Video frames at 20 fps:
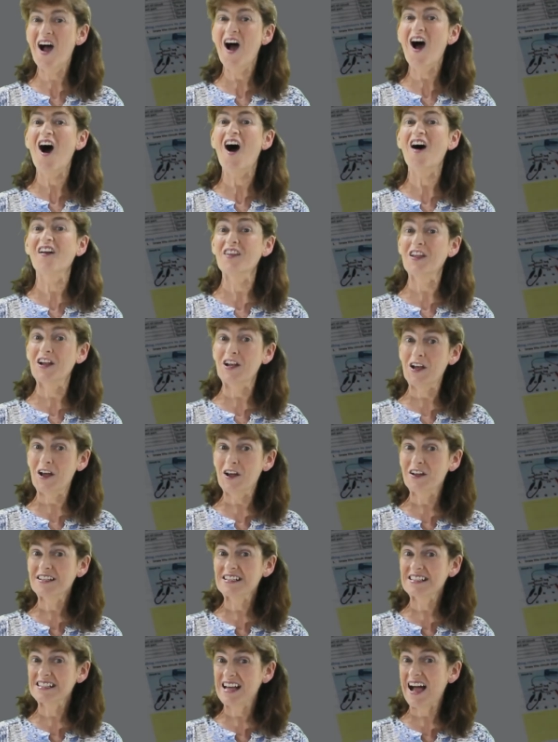on the
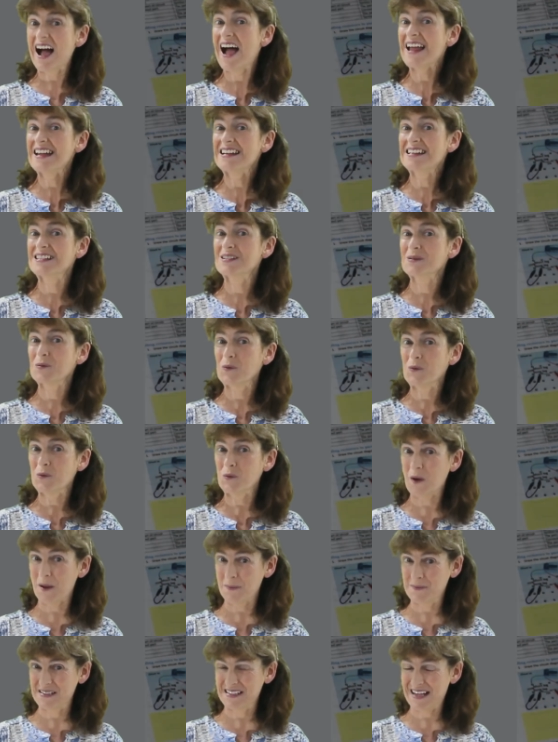Learn Science
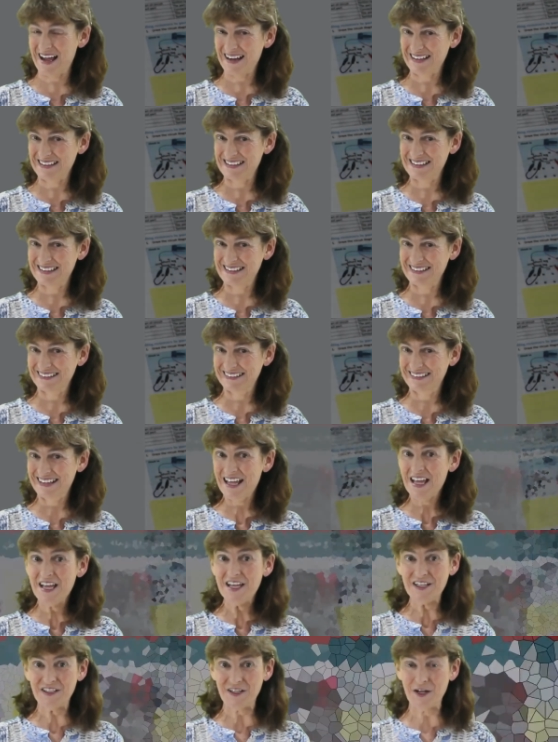website.
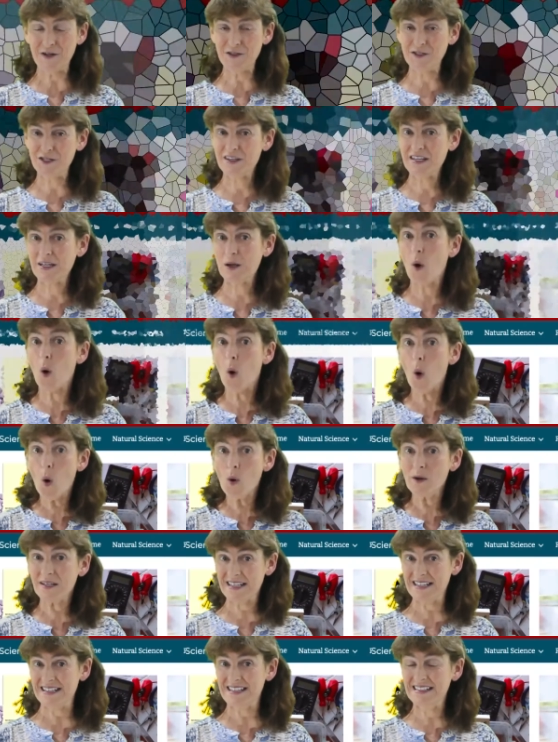Go to the
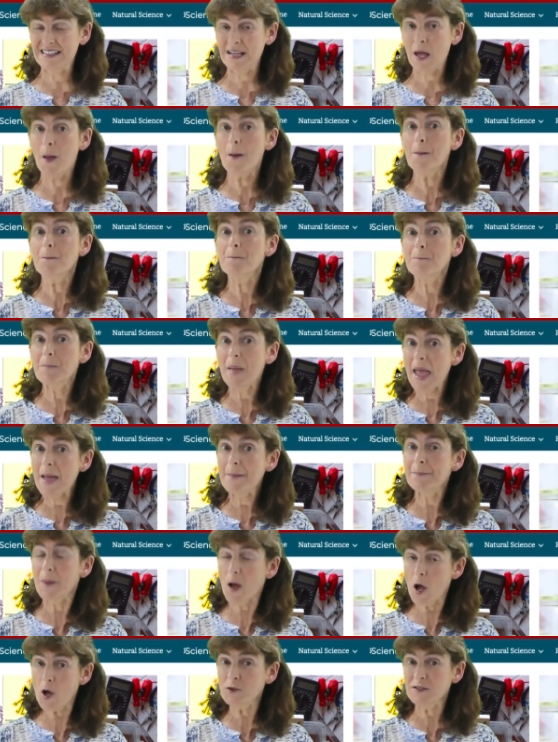Orders Bare
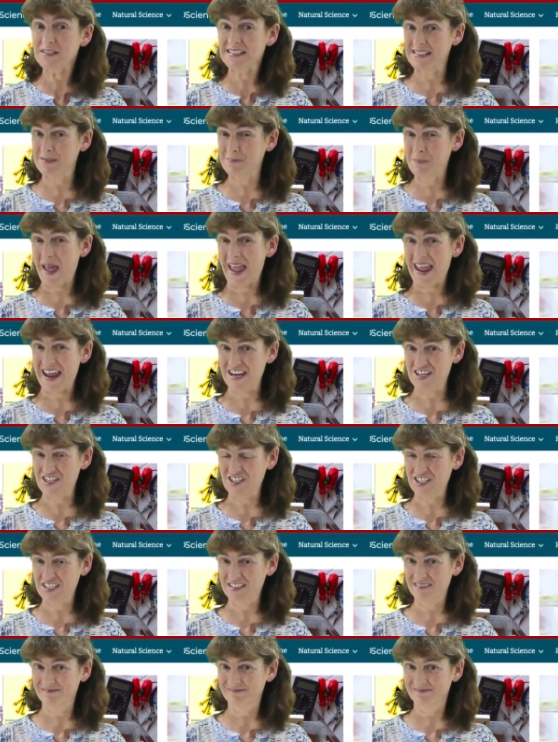Bones page.